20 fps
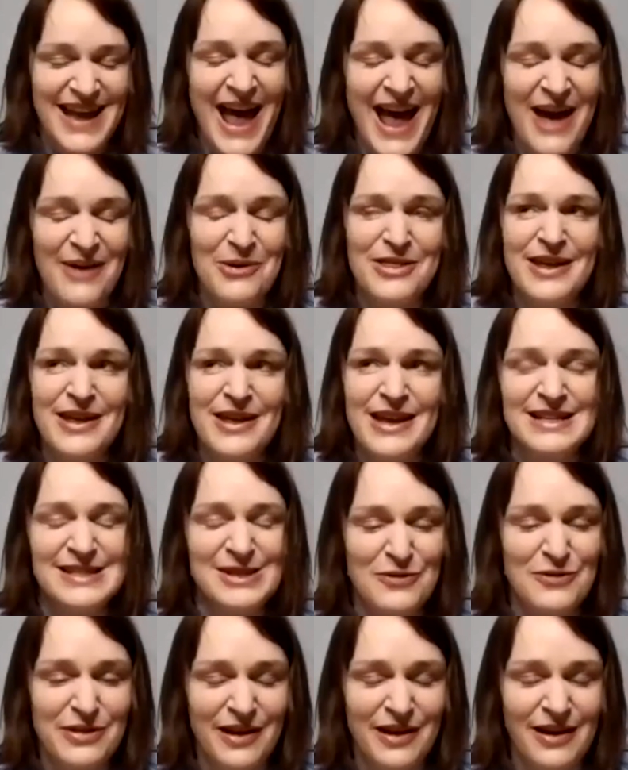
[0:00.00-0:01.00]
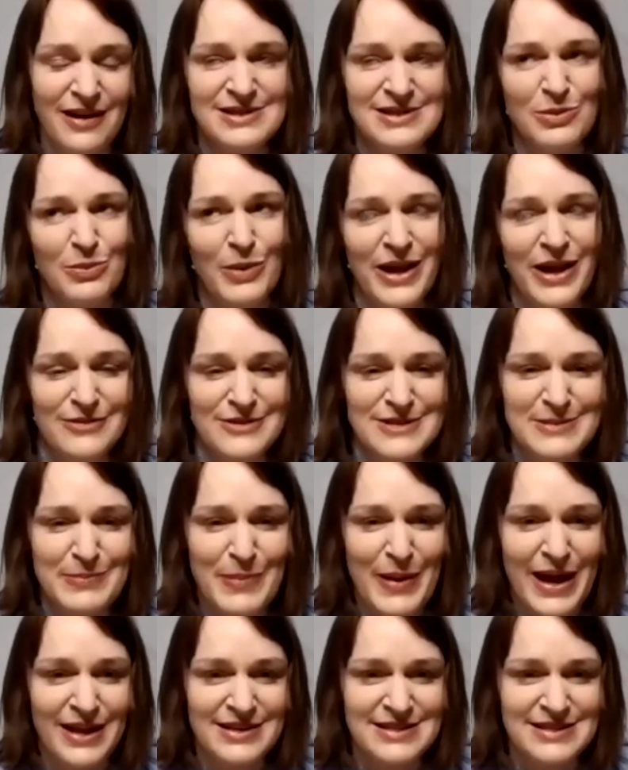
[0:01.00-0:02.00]
How are things over there? Is the weather as
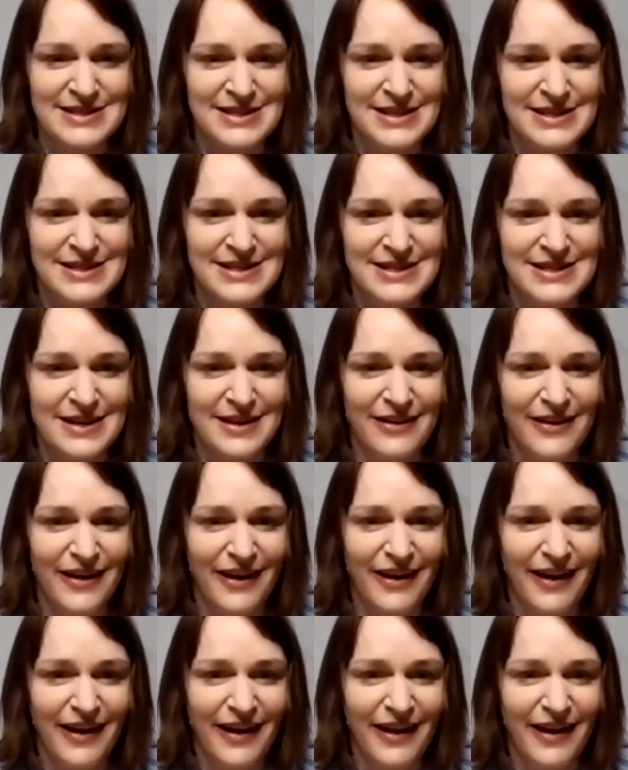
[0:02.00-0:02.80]
bad as it is here?